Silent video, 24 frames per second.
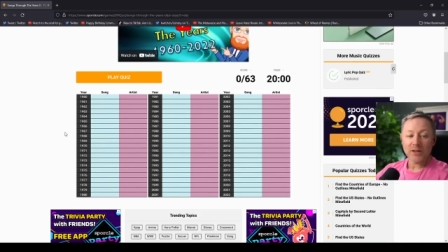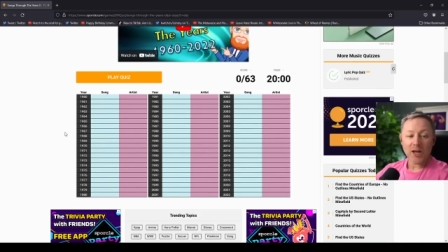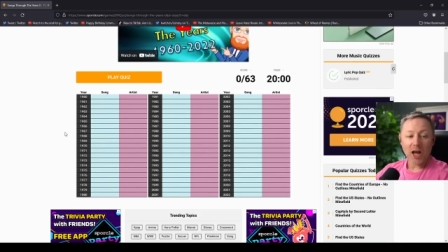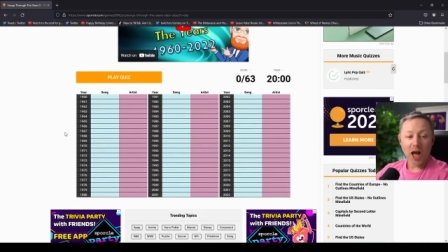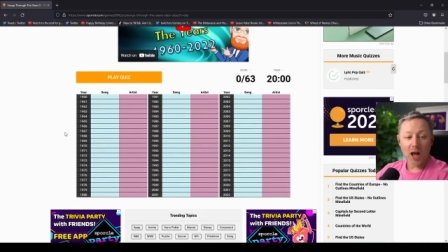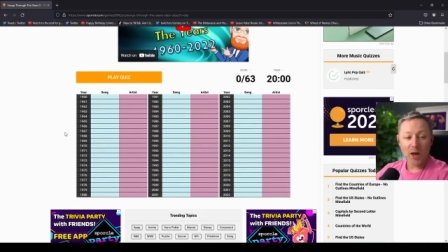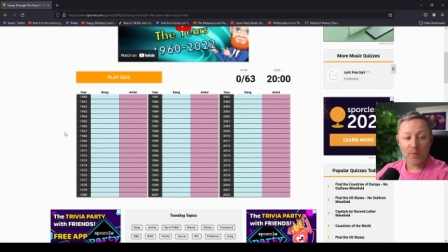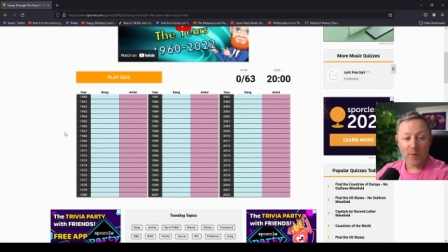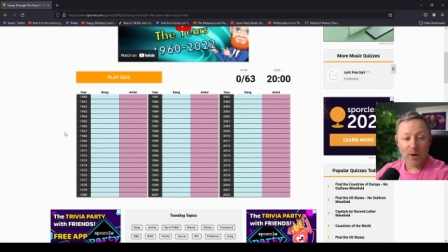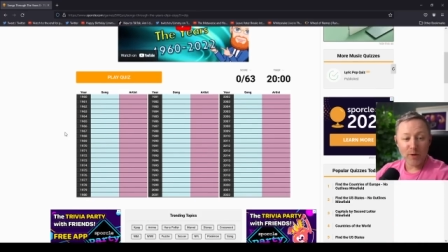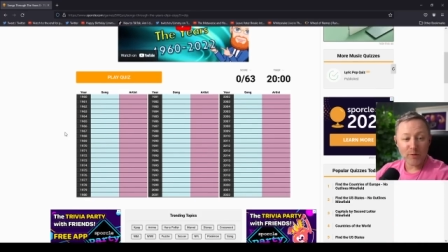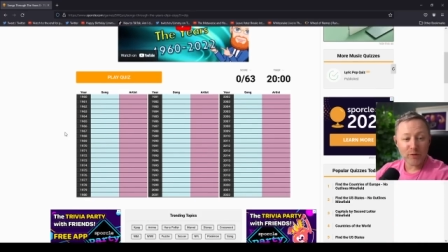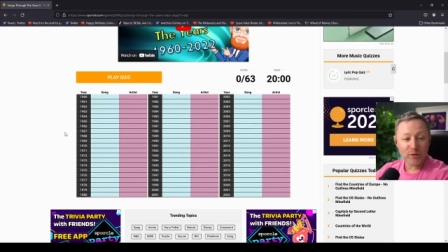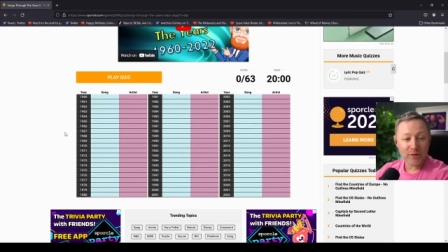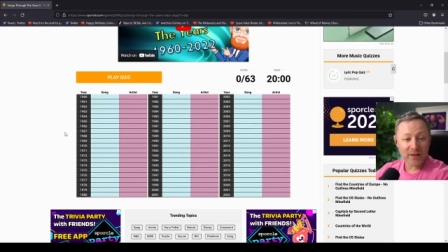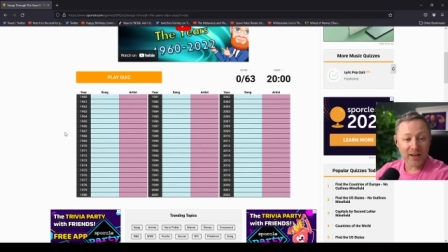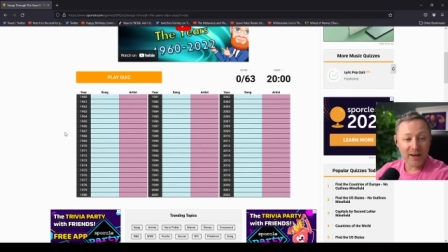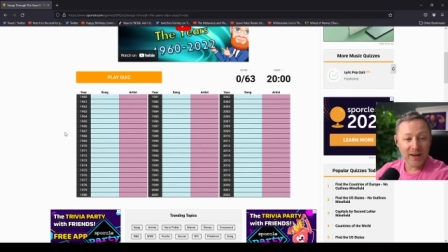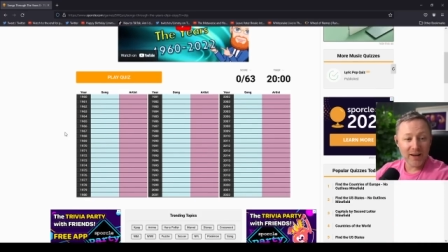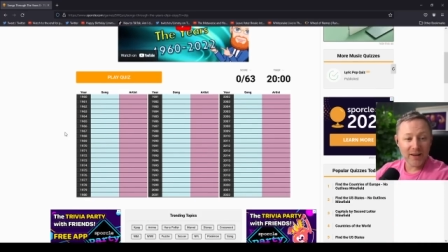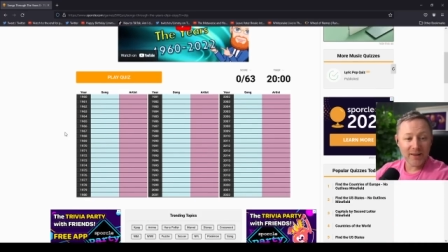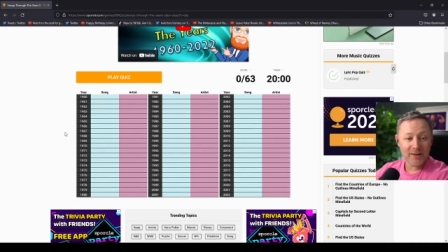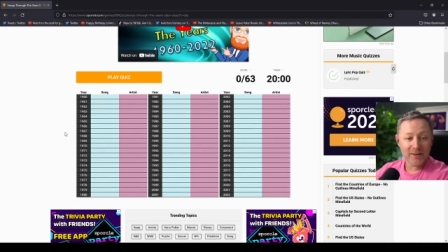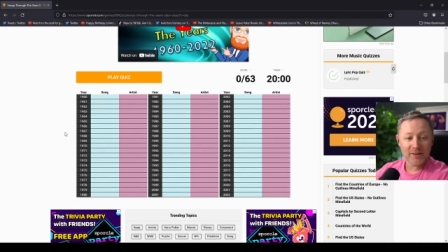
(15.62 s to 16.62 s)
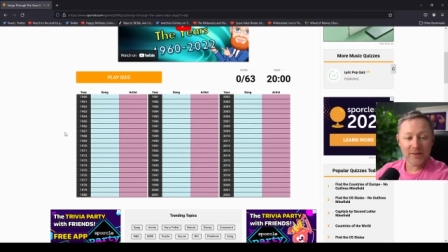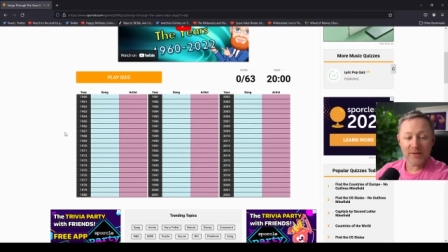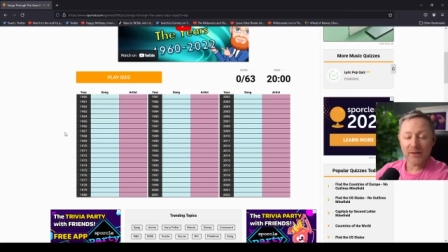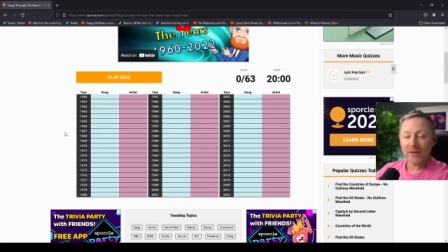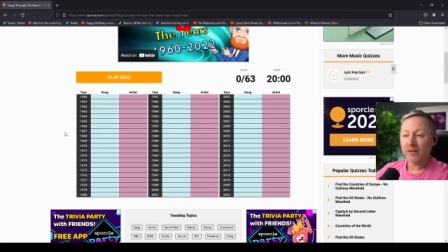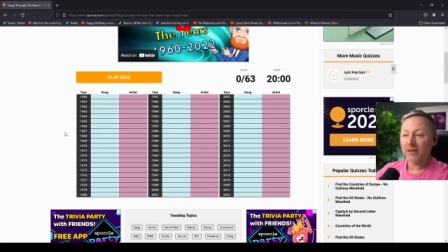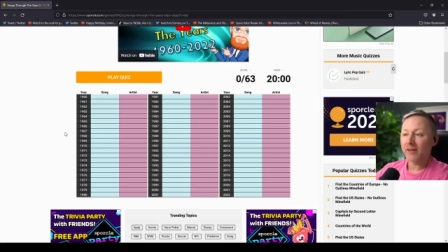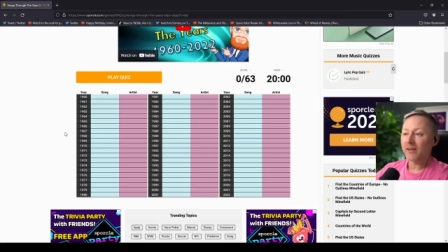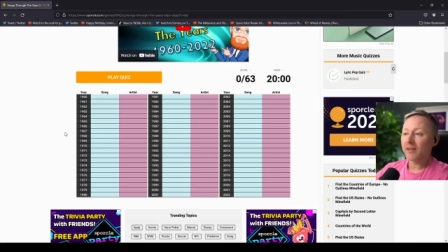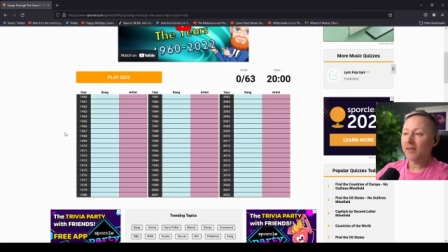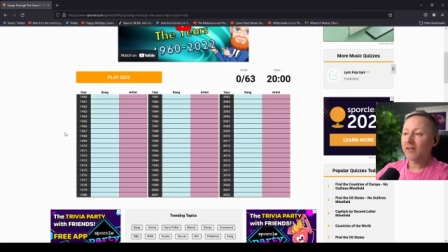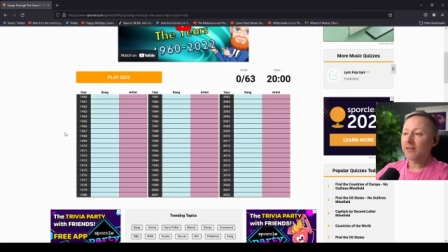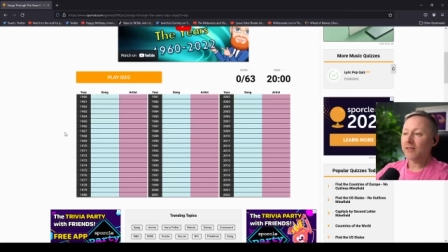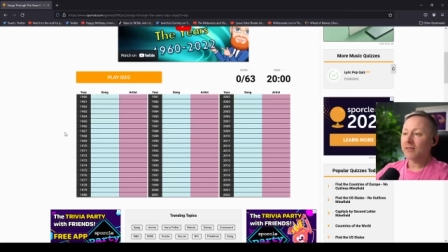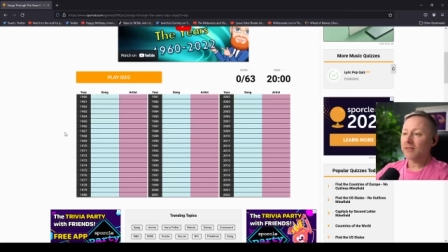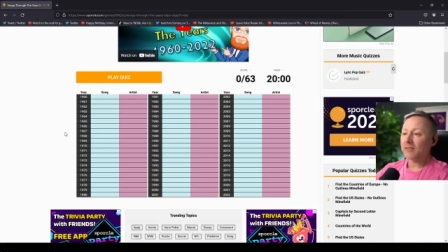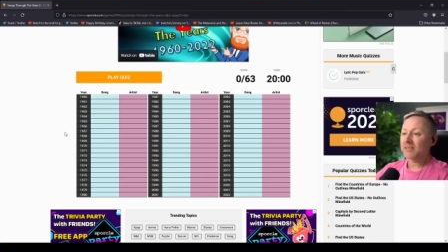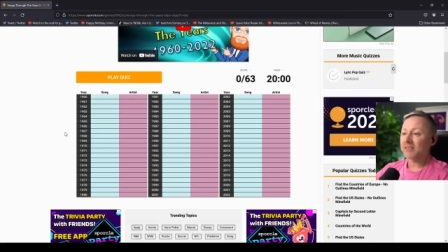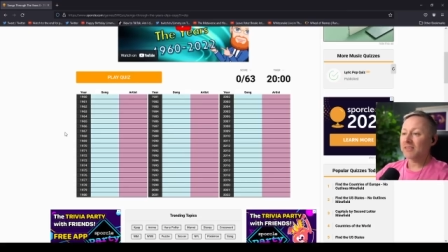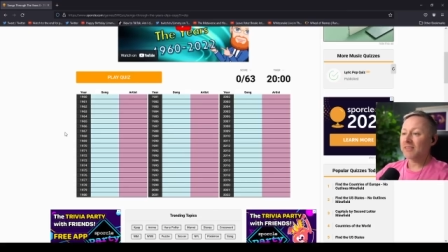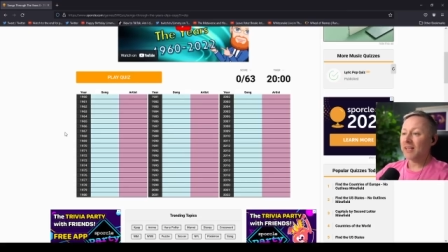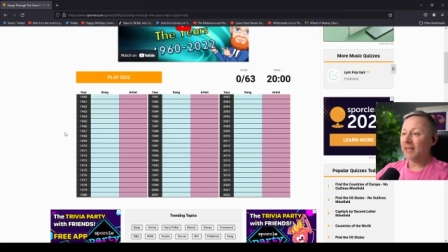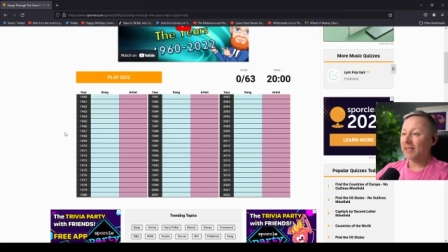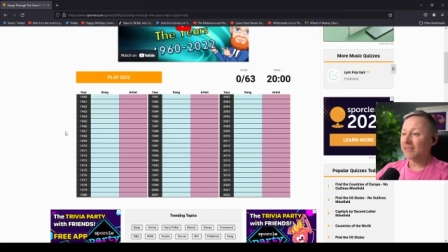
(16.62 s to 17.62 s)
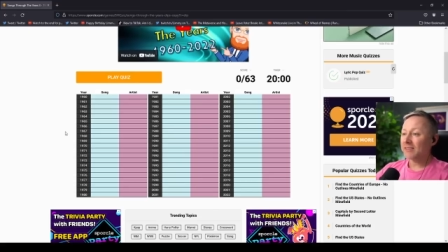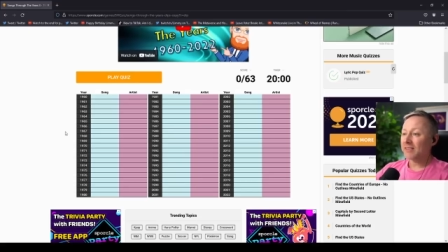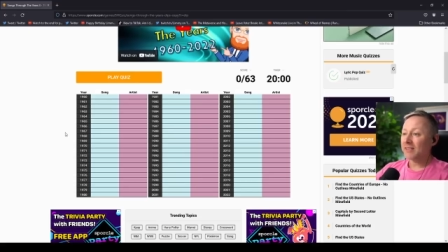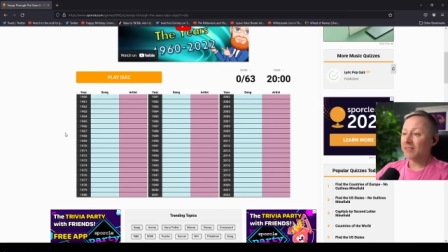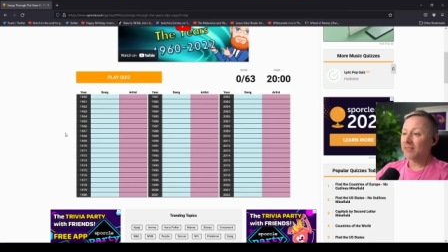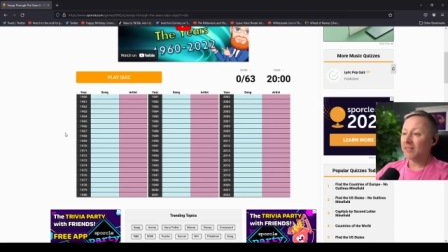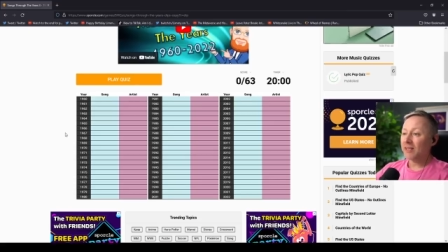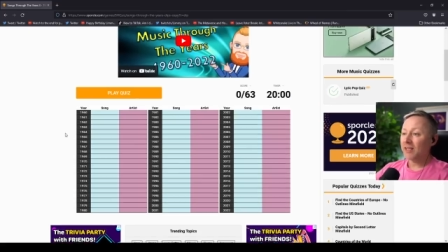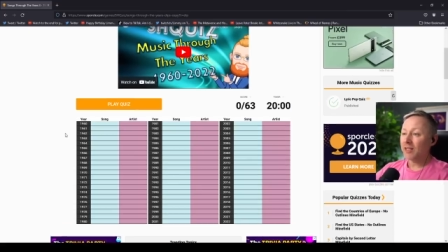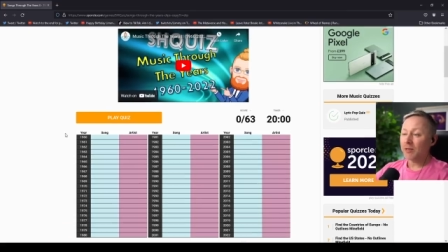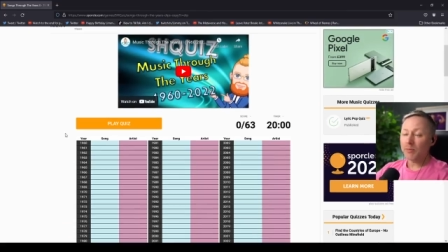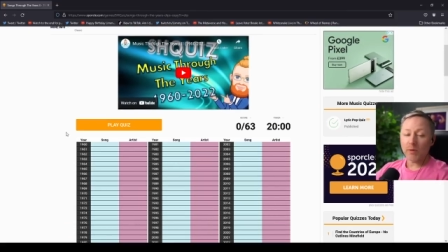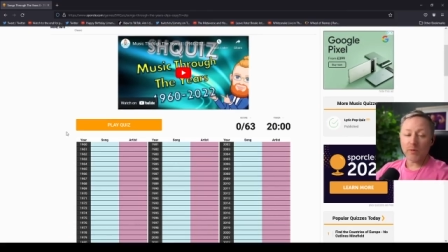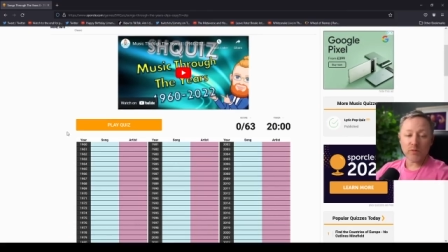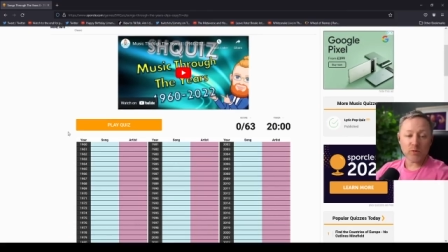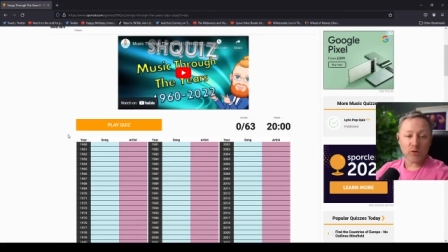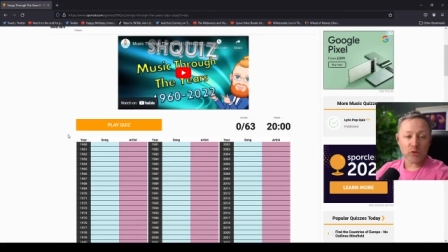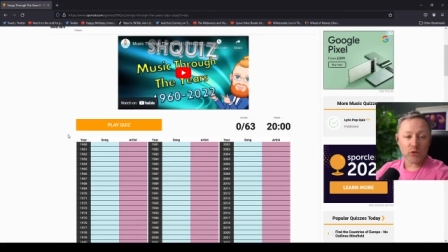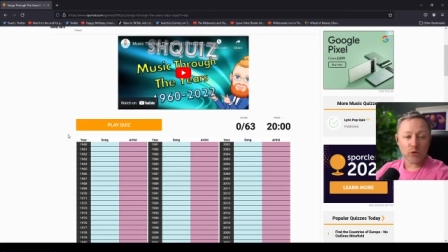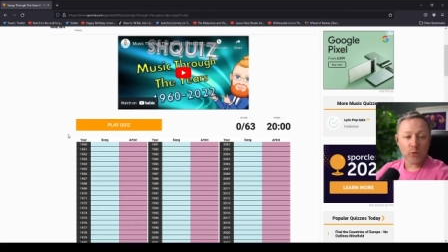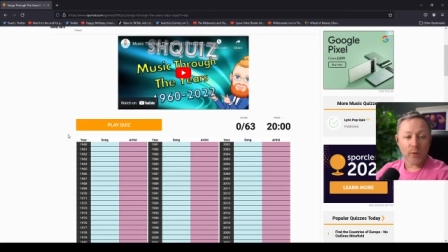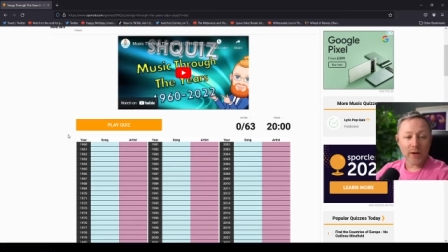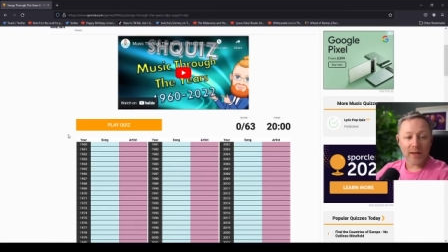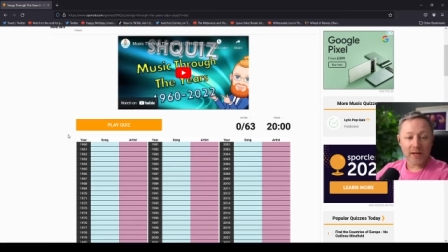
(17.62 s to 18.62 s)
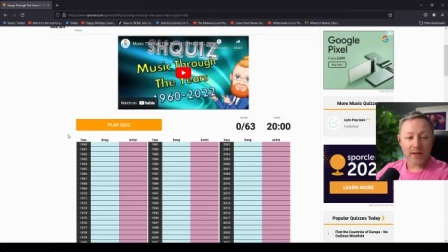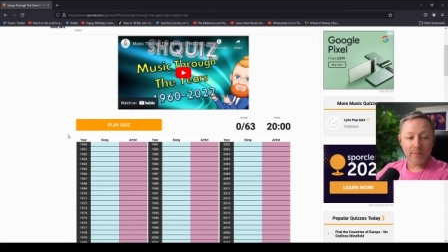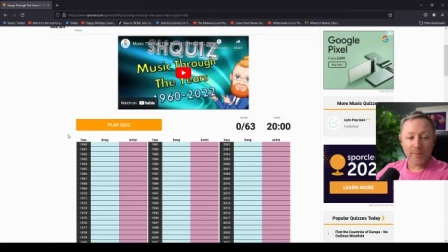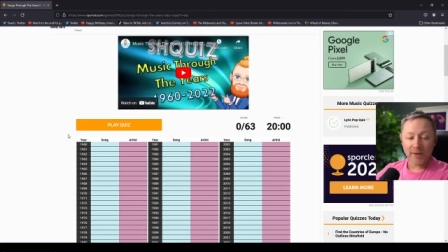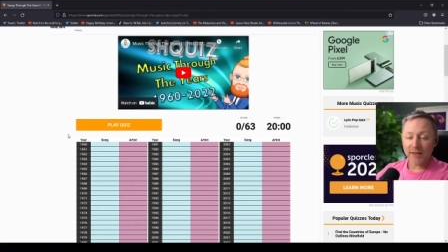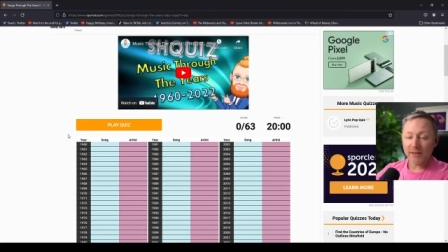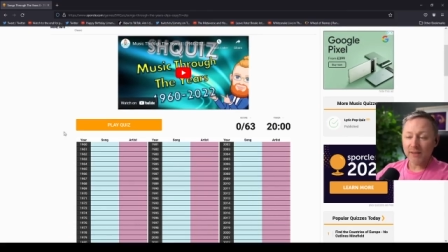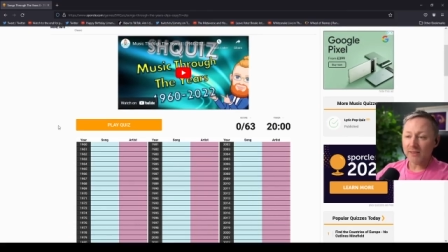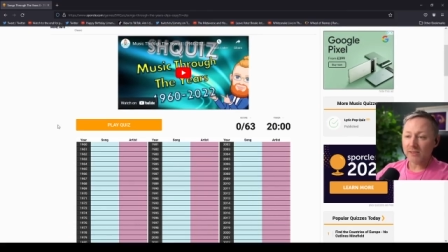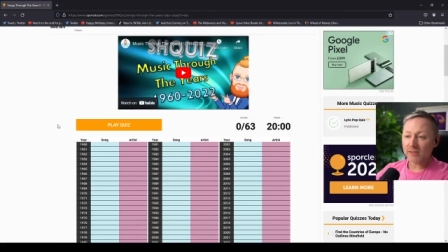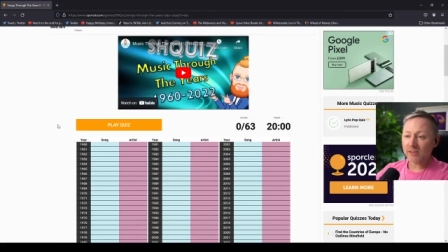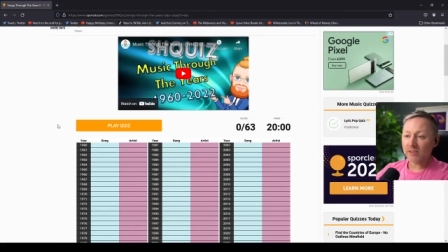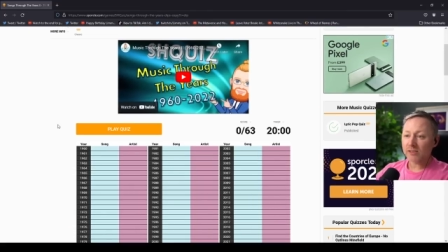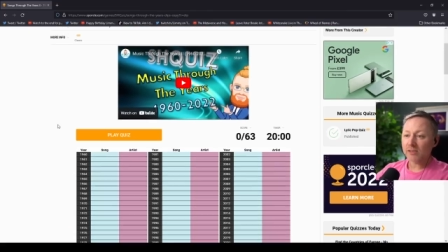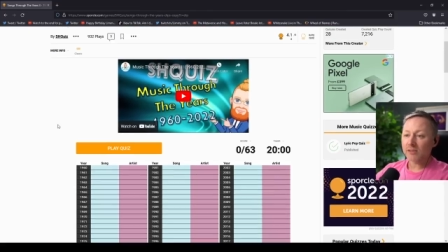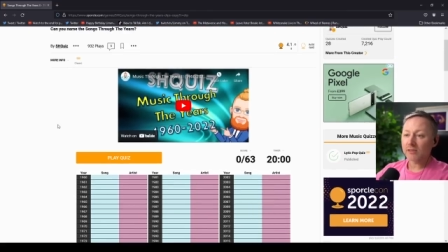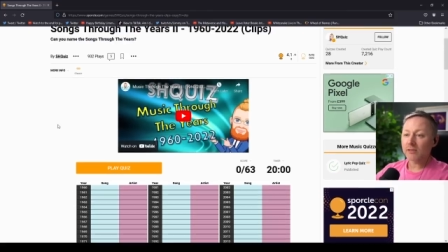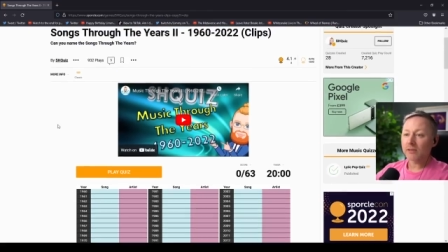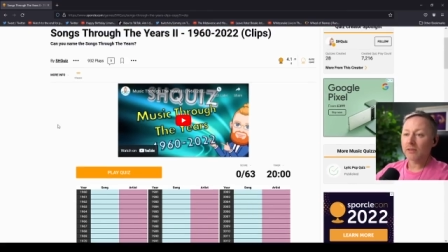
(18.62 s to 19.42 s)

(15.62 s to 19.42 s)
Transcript: I'm up for that. There's sixty-three of them. I've got twenty minutes.